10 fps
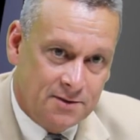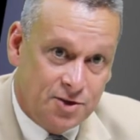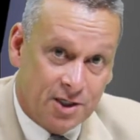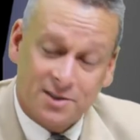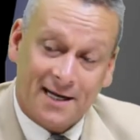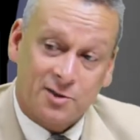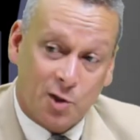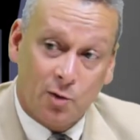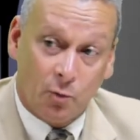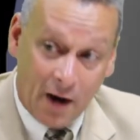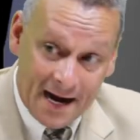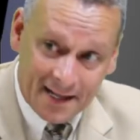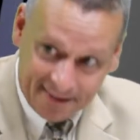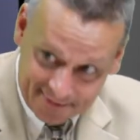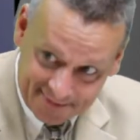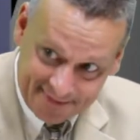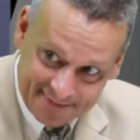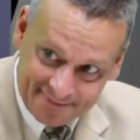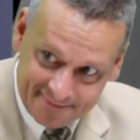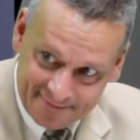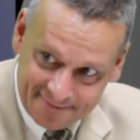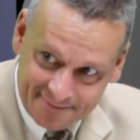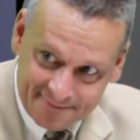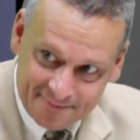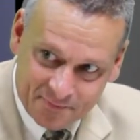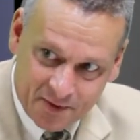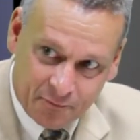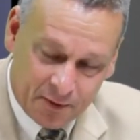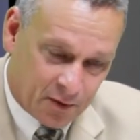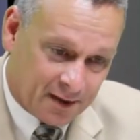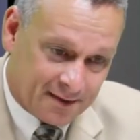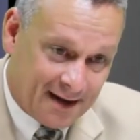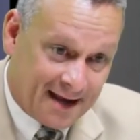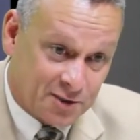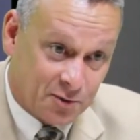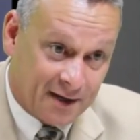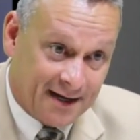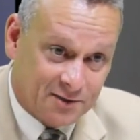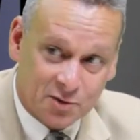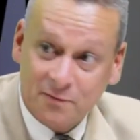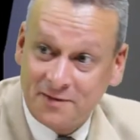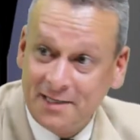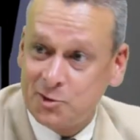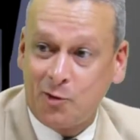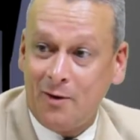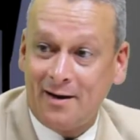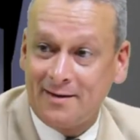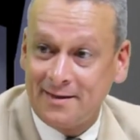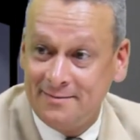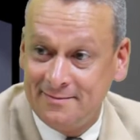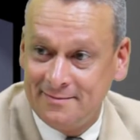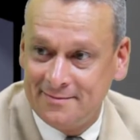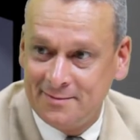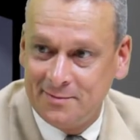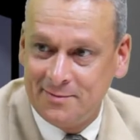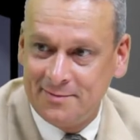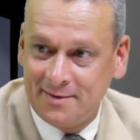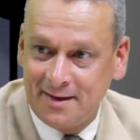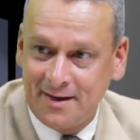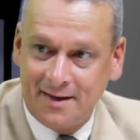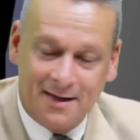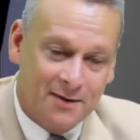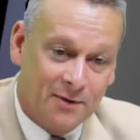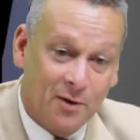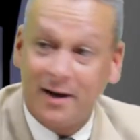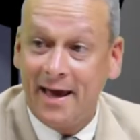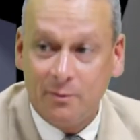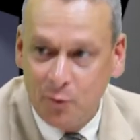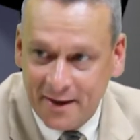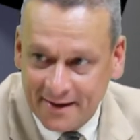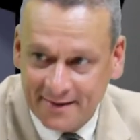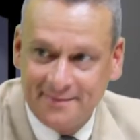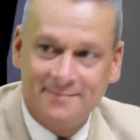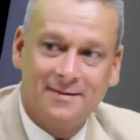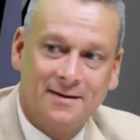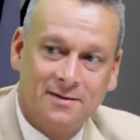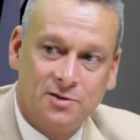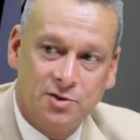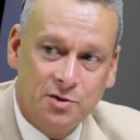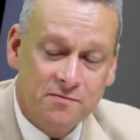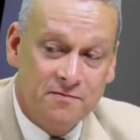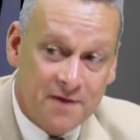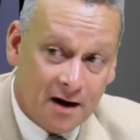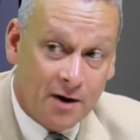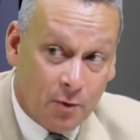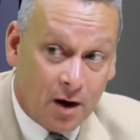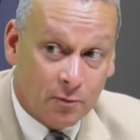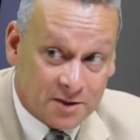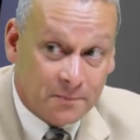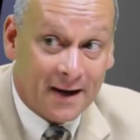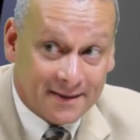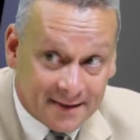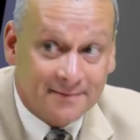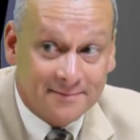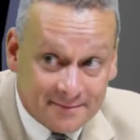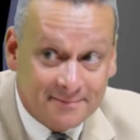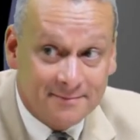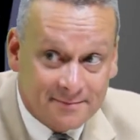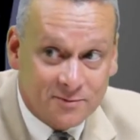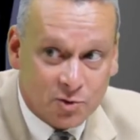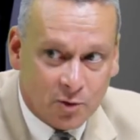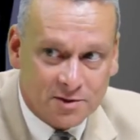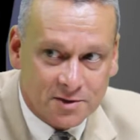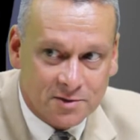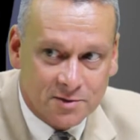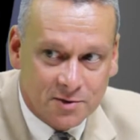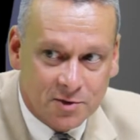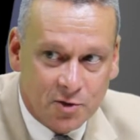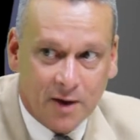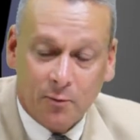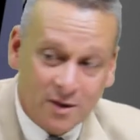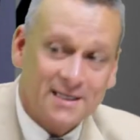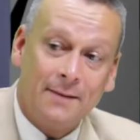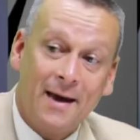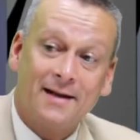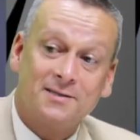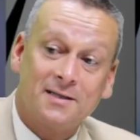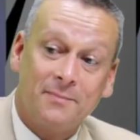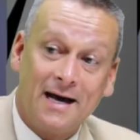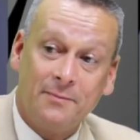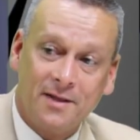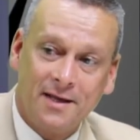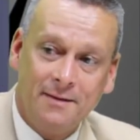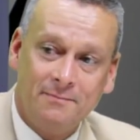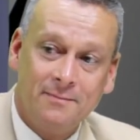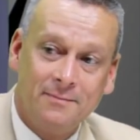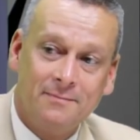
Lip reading: Just external ratings. If we look at the National Council of Teacher Quality, we look at Ed Week, two very well-respected sources who at one time had us at the bottom of the heap.